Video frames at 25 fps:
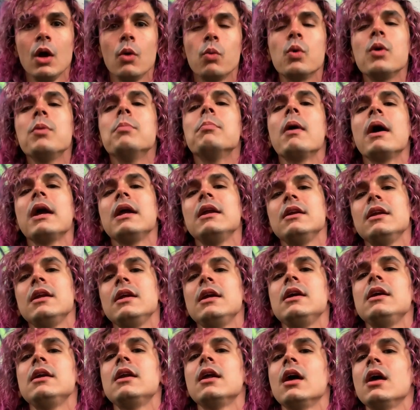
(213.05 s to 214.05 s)
We might
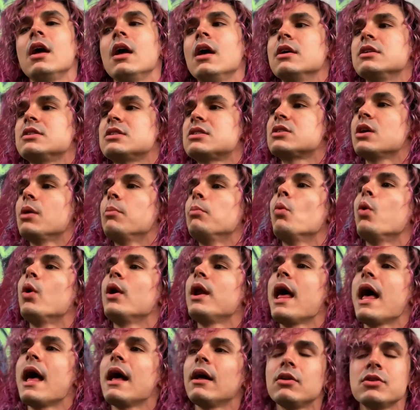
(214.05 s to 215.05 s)
need
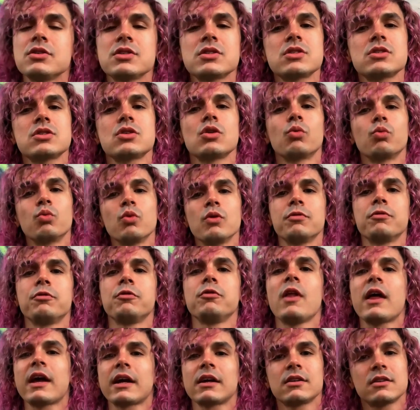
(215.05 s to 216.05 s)
someone else to
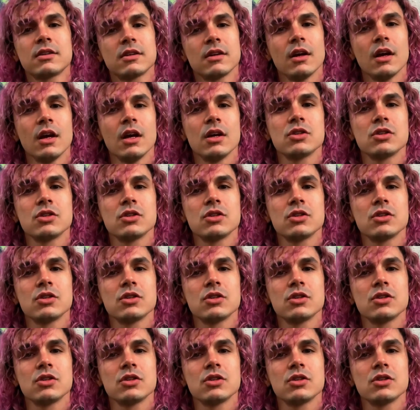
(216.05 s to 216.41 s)
reflect